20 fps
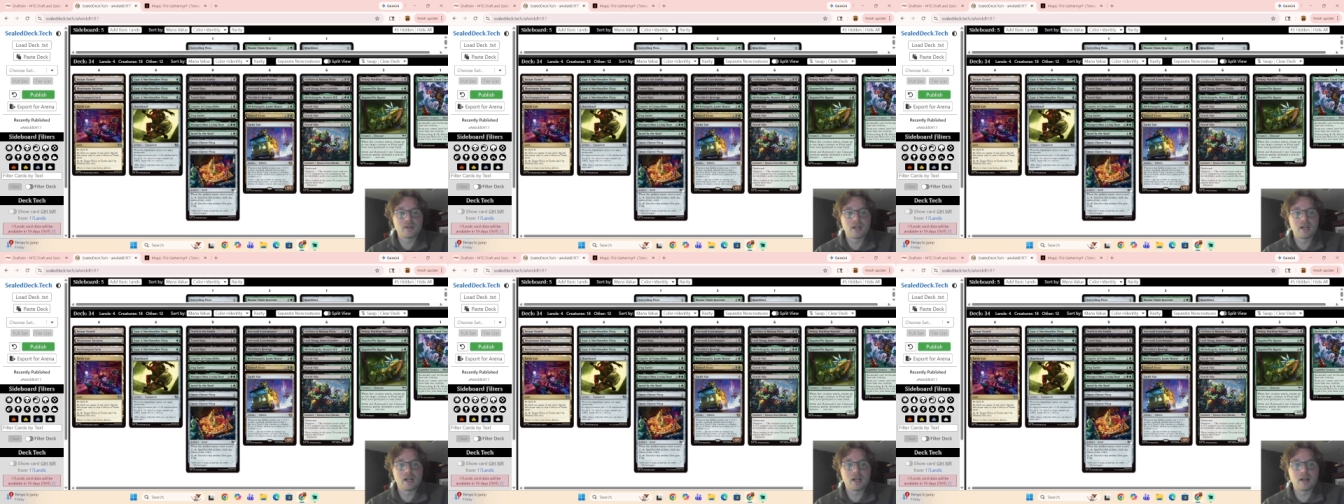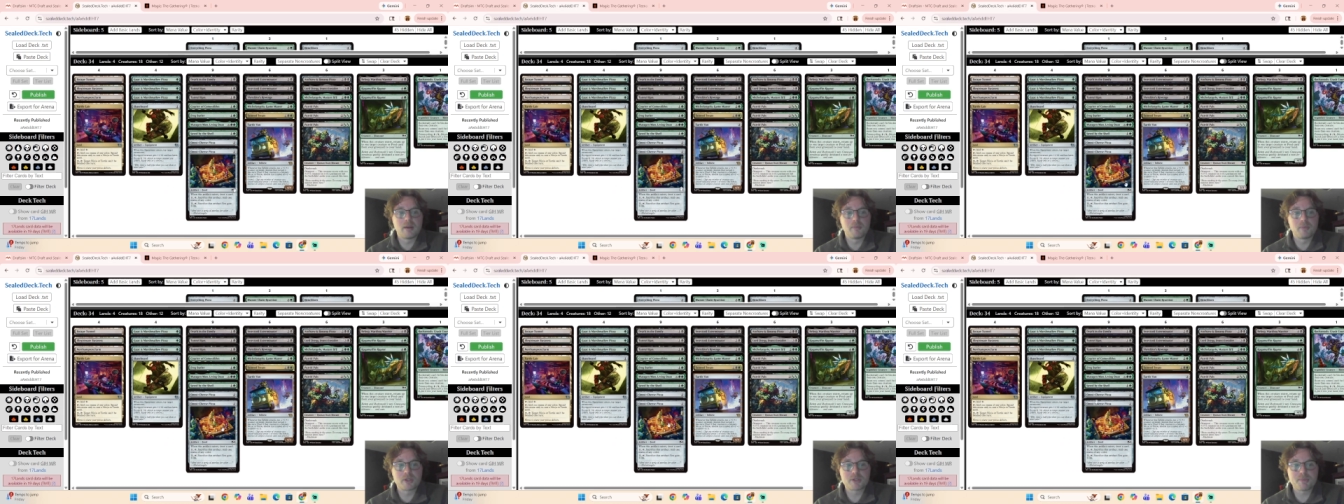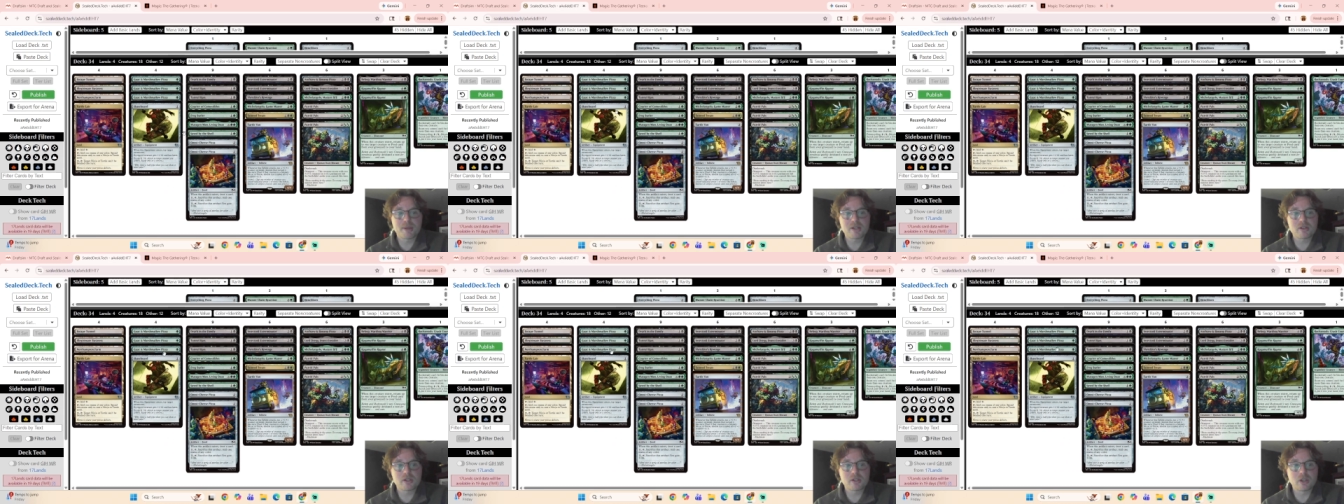
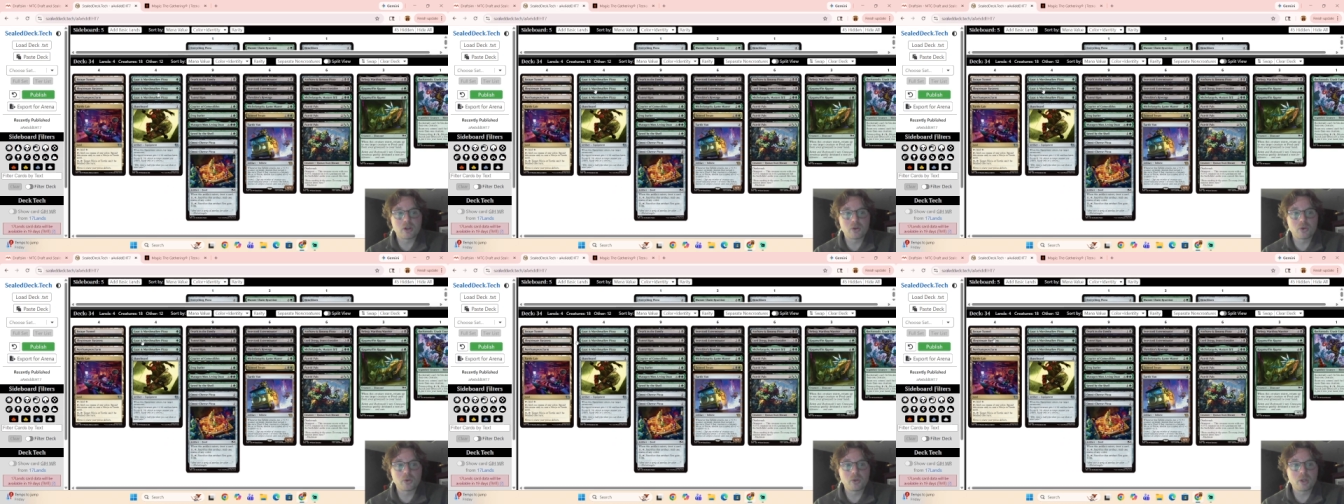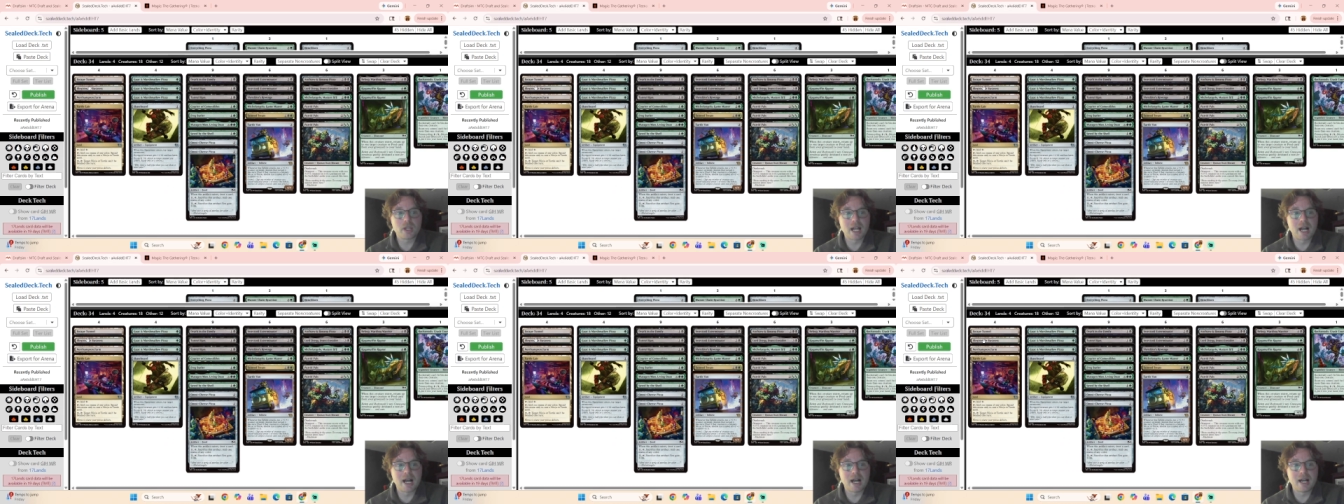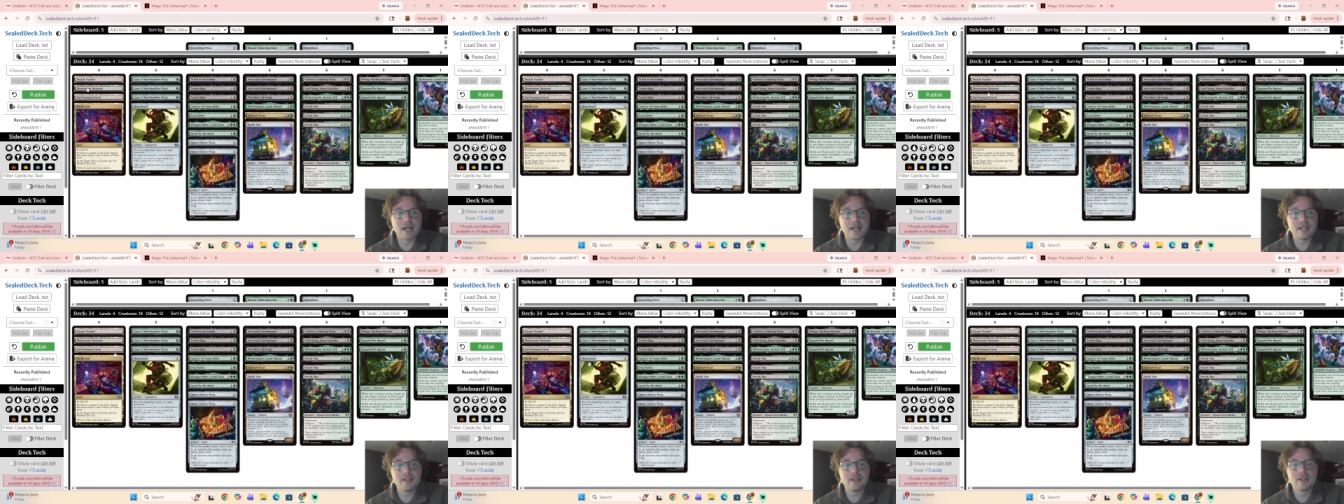especially early
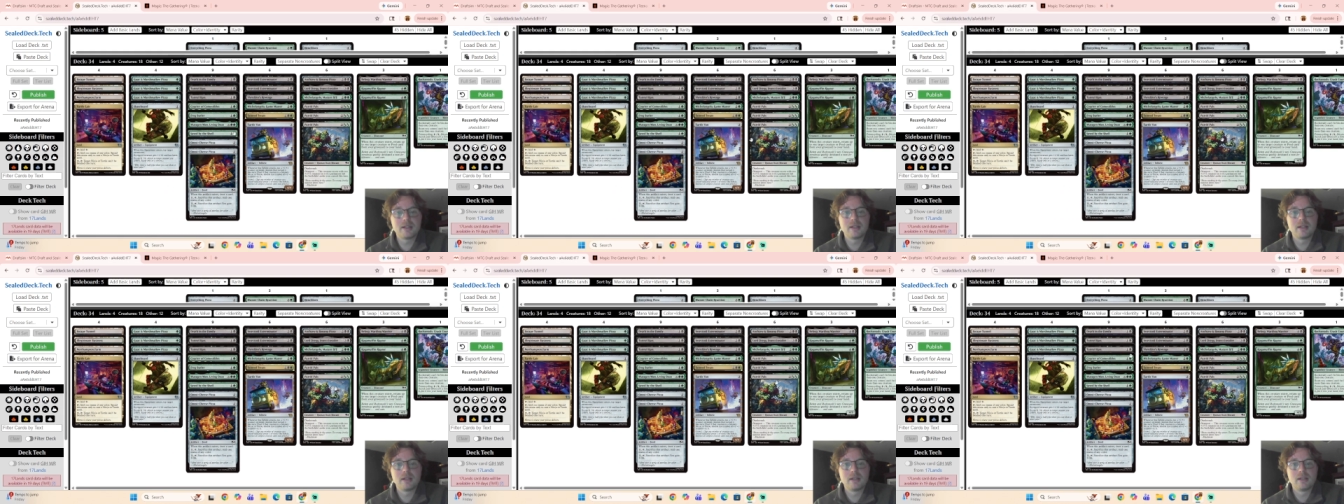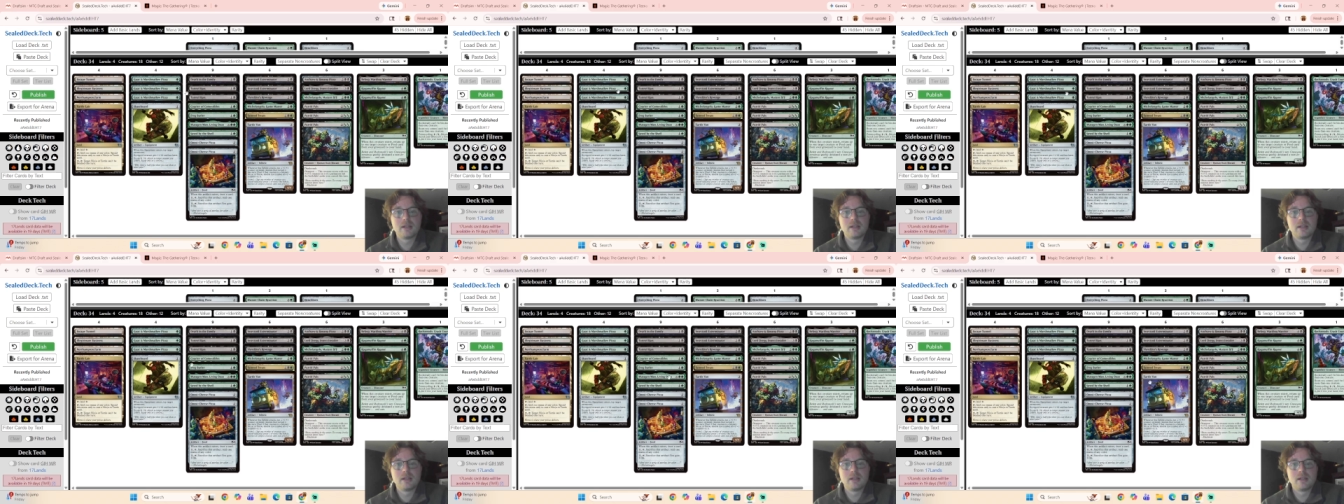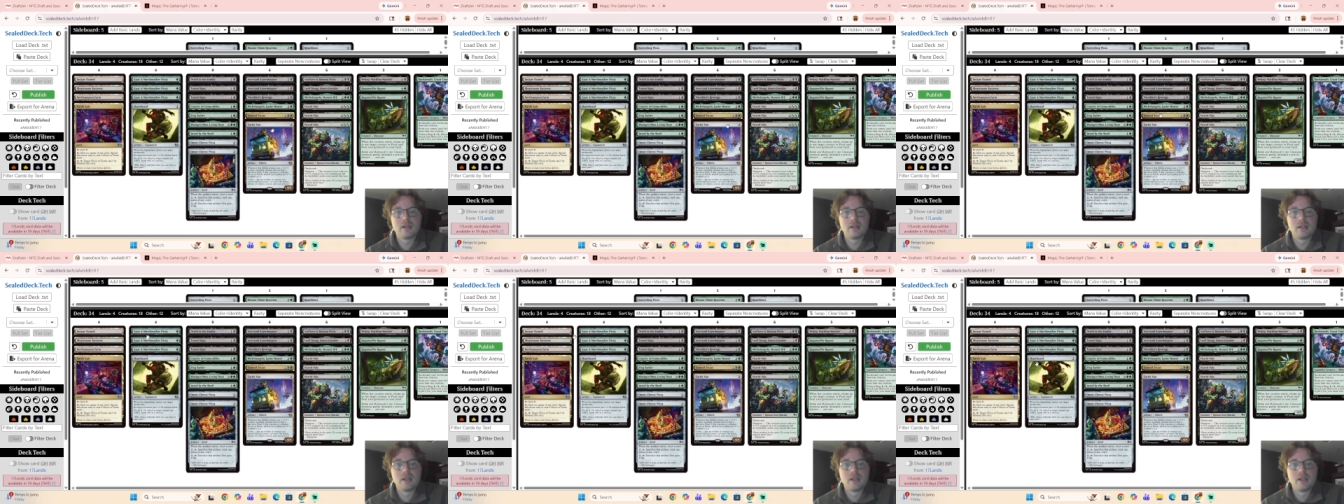on,
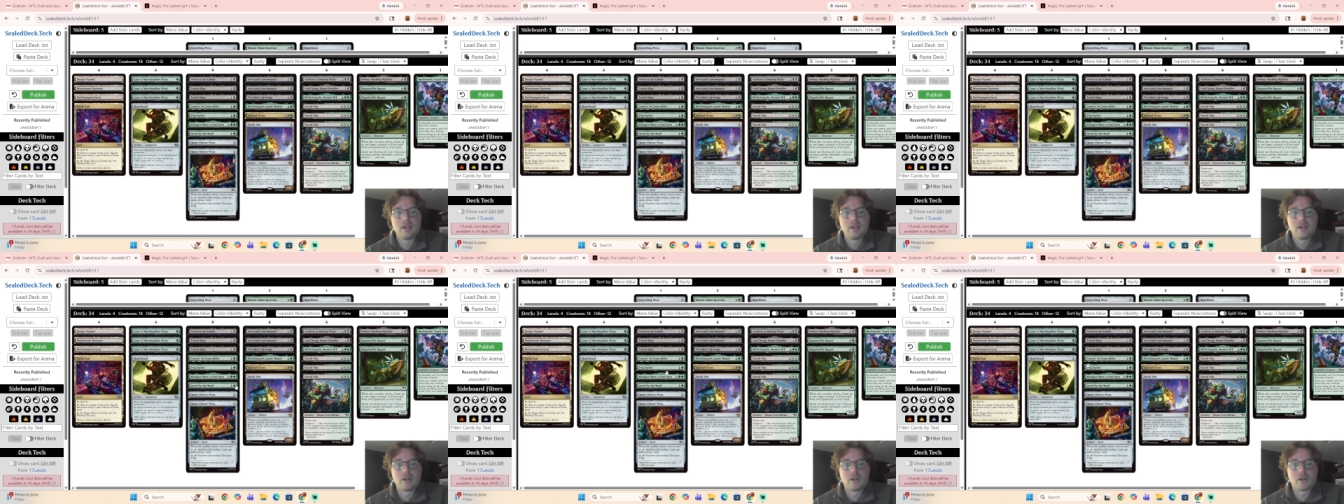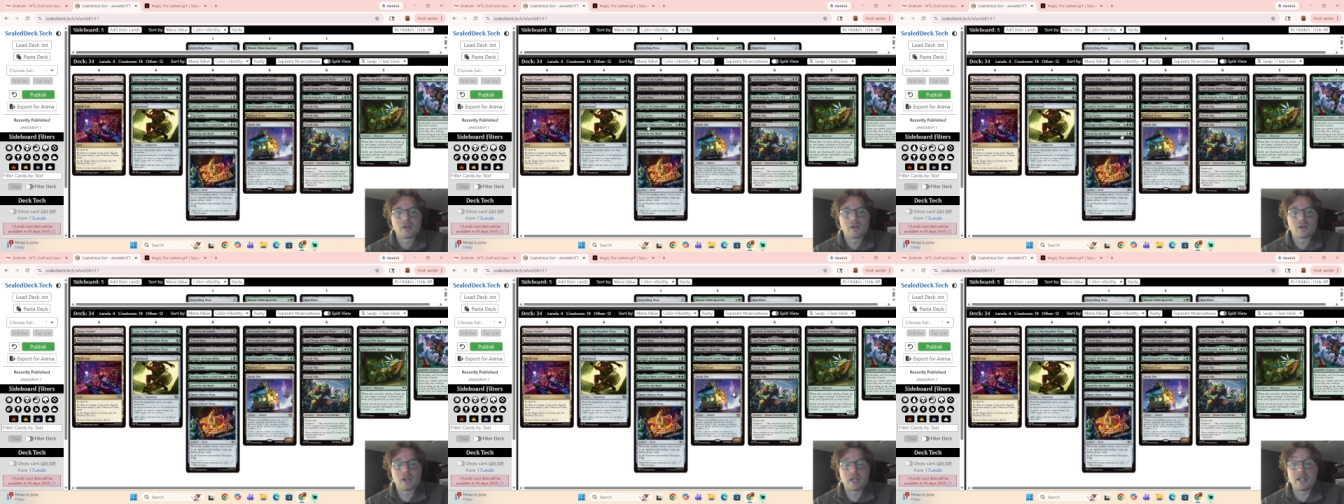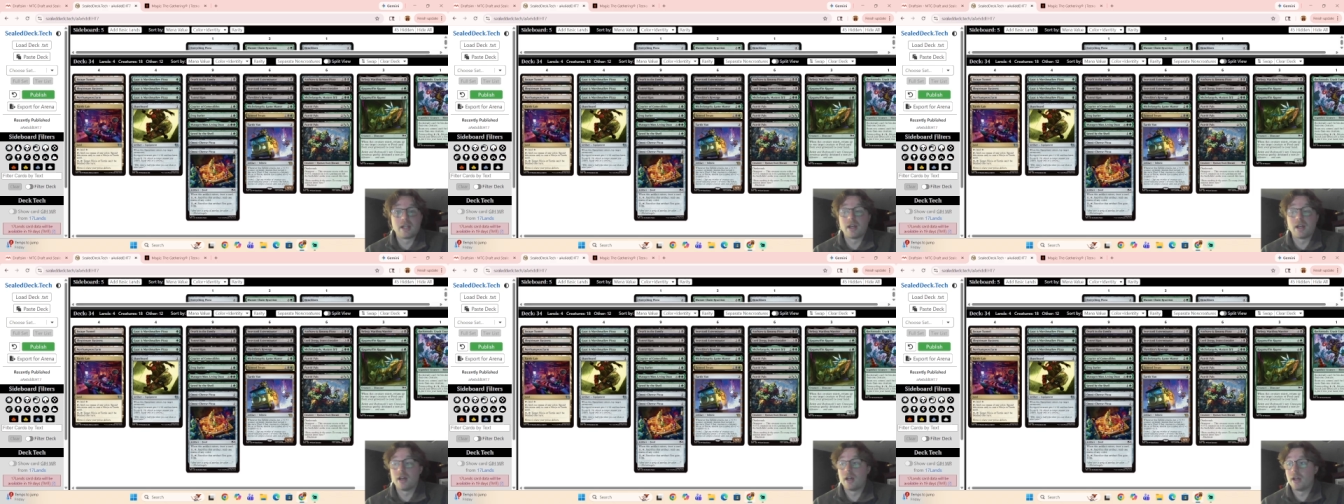or
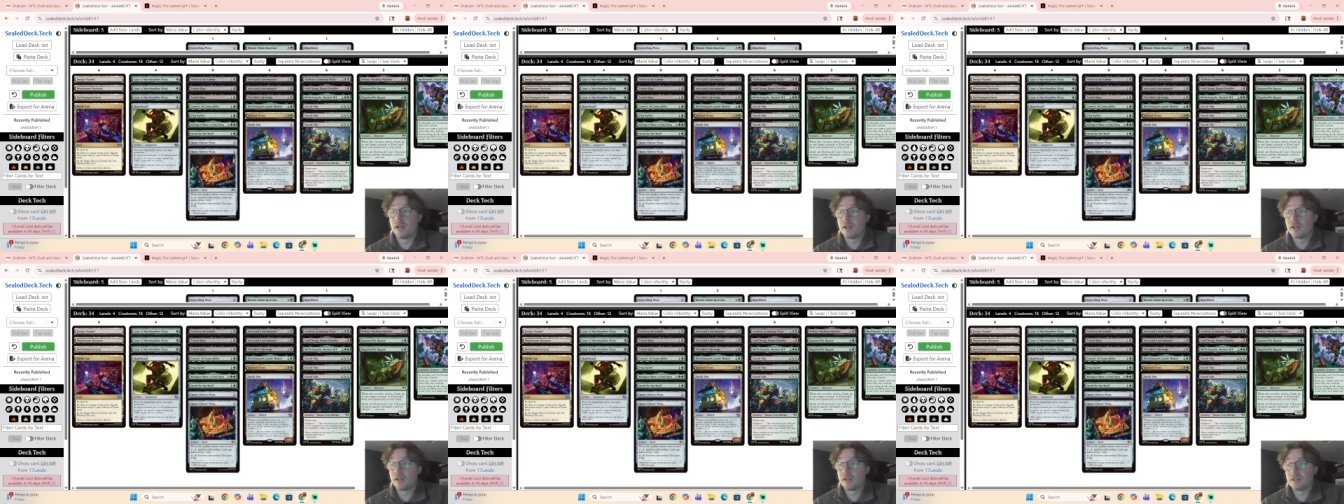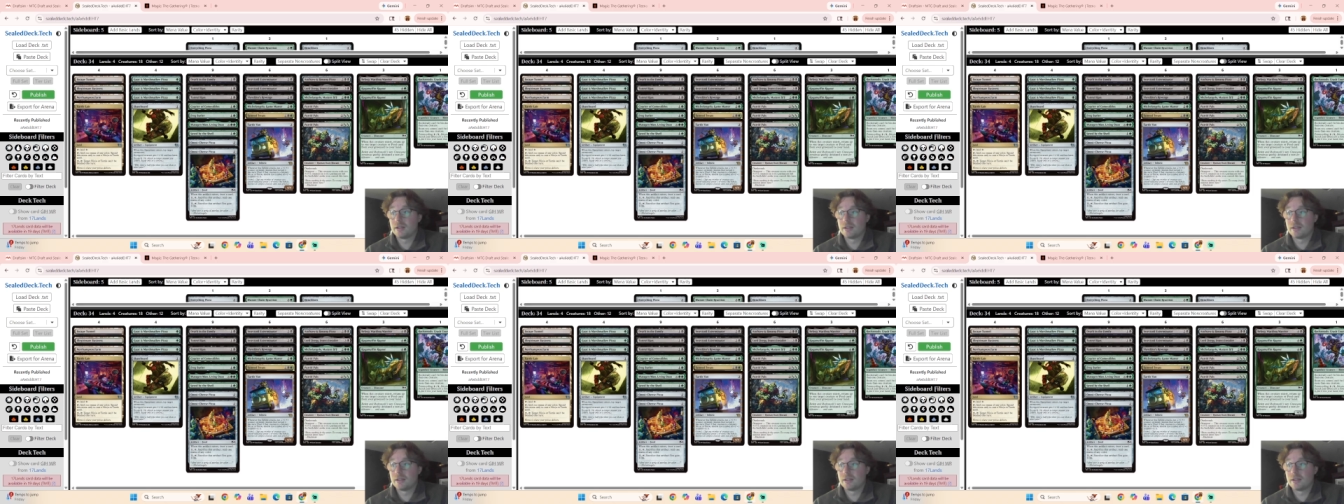in a